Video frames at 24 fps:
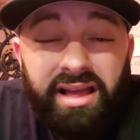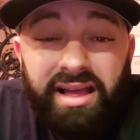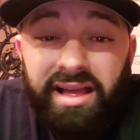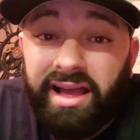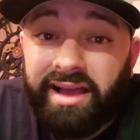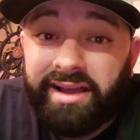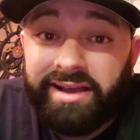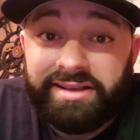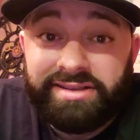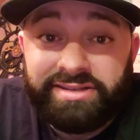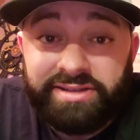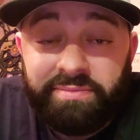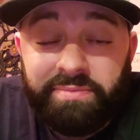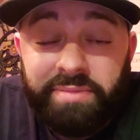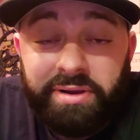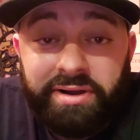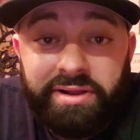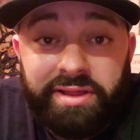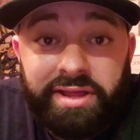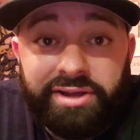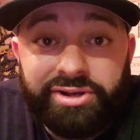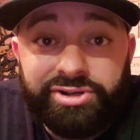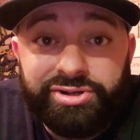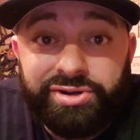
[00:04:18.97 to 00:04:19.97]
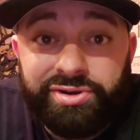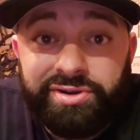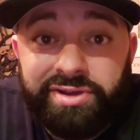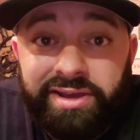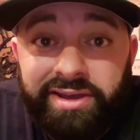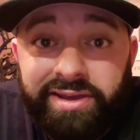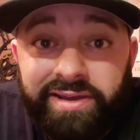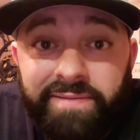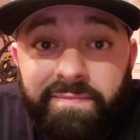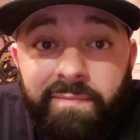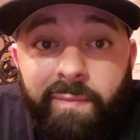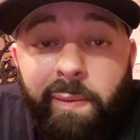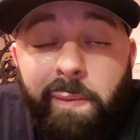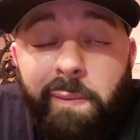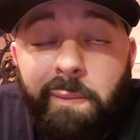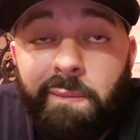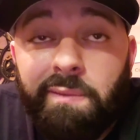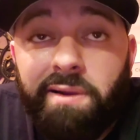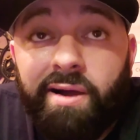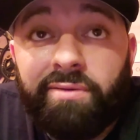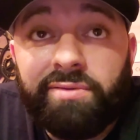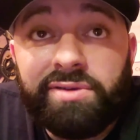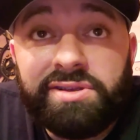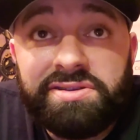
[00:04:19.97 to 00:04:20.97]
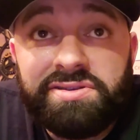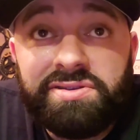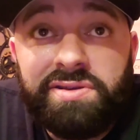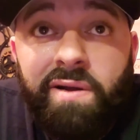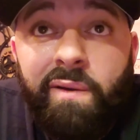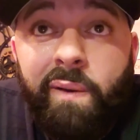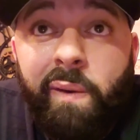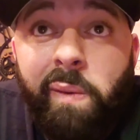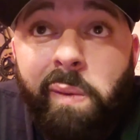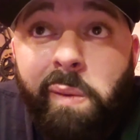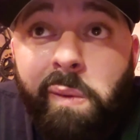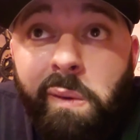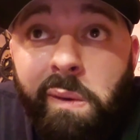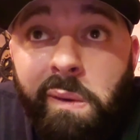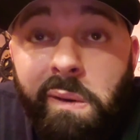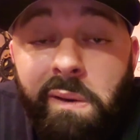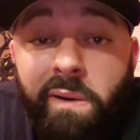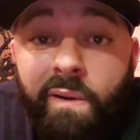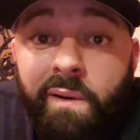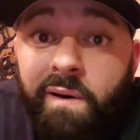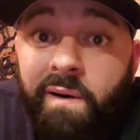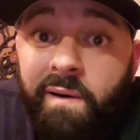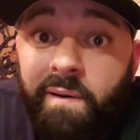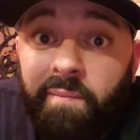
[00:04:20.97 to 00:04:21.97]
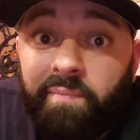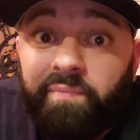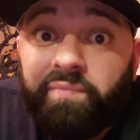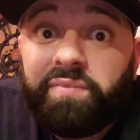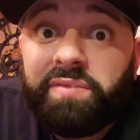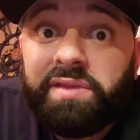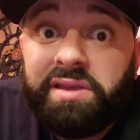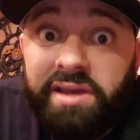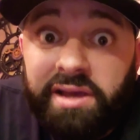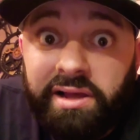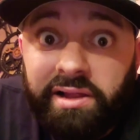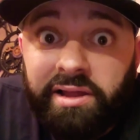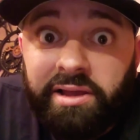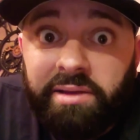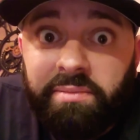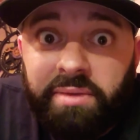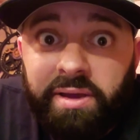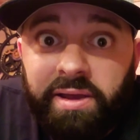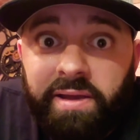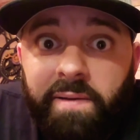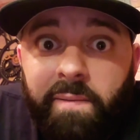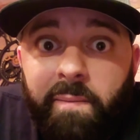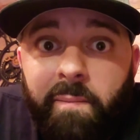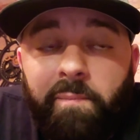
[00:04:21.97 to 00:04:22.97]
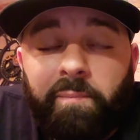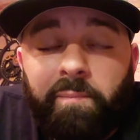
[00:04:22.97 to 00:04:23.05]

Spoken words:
I guess compared to that jerky, that was killing me.